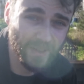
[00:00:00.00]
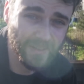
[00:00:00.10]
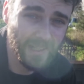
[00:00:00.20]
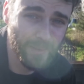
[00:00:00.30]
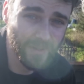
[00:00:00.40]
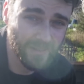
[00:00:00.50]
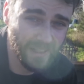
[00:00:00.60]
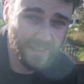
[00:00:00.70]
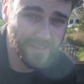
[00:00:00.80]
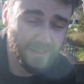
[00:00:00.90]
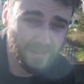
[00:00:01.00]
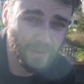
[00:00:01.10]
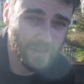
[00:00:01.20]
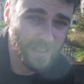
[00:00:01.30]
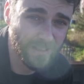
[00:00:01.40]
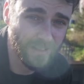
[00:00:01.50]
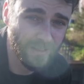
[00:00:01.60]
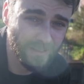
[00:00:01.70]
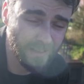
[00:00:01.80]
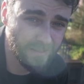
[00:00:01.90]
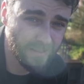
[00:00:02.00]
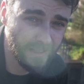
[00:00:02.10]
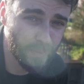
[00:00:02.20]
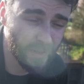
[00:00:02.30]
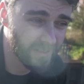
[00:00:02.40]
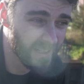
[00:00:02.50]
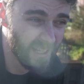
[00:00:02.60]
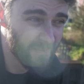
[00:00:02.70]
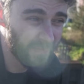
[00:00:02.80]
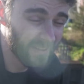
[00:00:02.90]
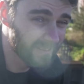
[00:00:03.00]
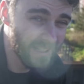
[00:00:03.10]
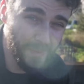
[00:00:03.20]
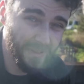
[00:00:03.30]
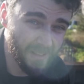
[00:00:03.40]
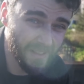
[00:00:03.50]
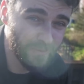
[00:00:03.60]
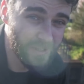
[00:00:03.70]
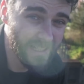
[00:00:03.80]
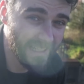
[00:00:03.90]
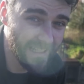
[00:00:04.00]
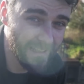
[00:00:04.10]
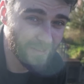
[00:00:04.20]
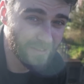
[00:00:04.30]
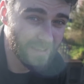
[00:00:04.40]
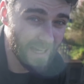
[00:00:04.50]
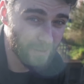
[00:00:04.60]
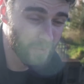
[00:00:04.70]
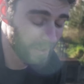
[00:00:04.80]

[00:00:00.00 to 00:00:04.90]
on sleepers and it's just screwed into those sleepers. The sleepers aren't really even that